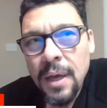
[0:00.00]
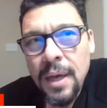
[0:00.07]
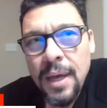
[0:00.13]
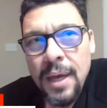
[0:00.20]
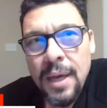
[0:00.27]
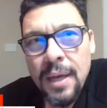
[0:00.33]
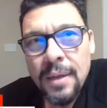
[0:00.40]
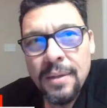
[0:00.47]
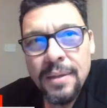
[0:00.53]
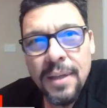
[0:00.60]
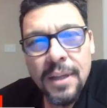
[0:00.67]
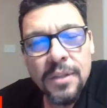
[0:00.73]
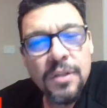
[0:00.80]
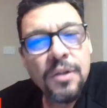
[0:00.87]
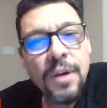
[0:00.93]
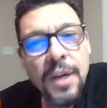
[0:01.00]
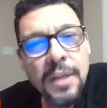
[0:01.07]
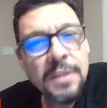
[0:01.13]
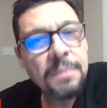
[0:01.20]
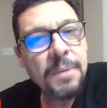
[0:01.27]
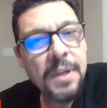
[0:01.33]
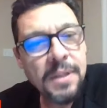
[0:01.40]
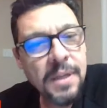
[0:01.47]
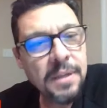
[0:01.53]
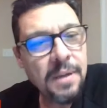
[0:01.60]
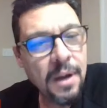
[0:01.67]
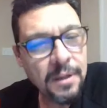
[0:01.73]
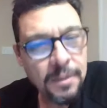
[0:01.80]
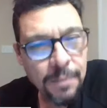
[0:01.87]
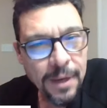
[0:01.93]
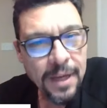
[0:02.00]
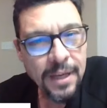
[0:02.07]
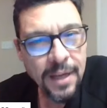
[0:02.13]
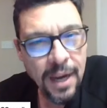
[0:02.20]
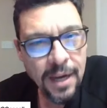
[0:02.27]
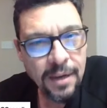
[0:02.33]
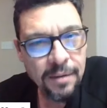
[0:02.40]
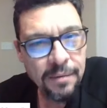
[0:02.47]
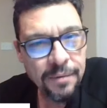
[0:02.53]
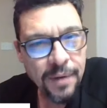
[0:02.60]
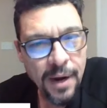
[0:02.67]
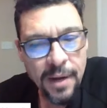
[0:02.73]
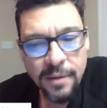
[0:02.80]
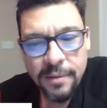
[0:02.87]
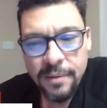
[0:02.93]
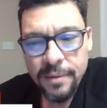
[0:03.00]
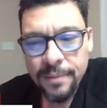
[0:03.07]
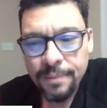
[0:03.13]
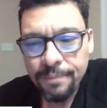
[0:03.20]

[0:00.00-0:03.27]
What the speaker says: And it's crazy because I talked to my Canadian friends,